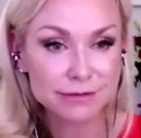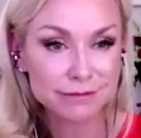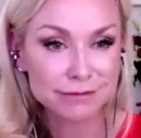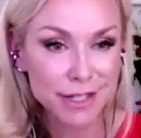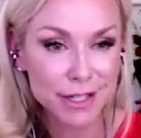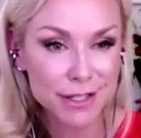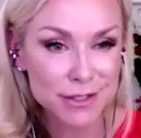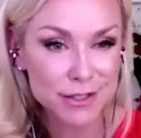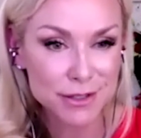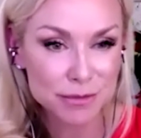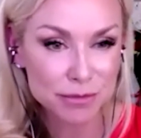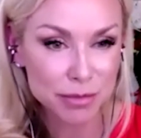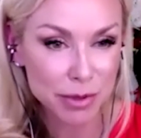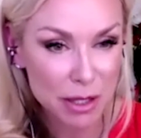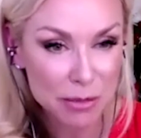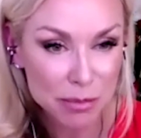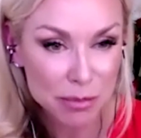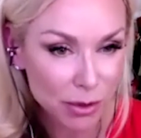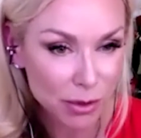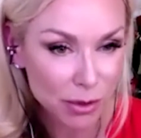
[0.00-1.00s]
Because
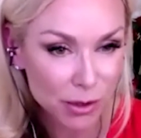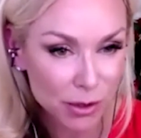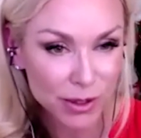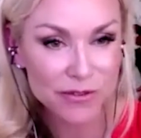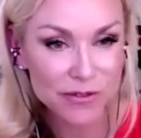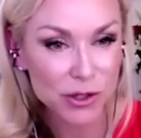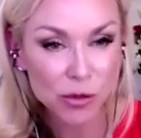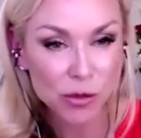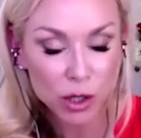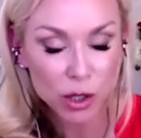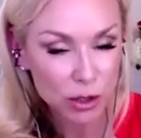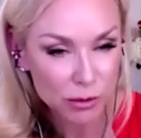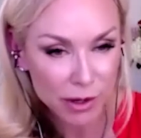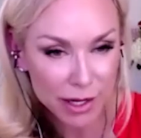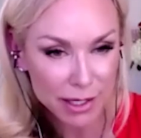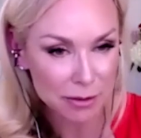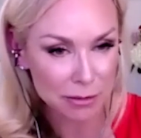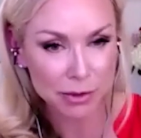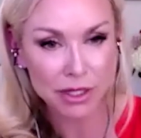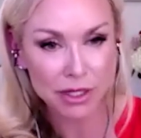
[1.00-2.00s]
people, if you want to
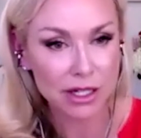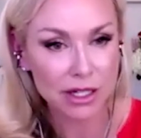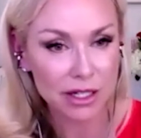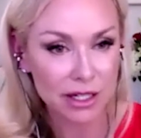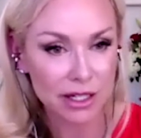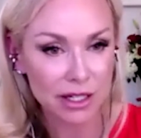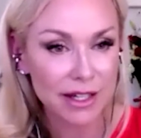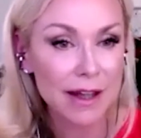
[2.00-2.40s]
write a book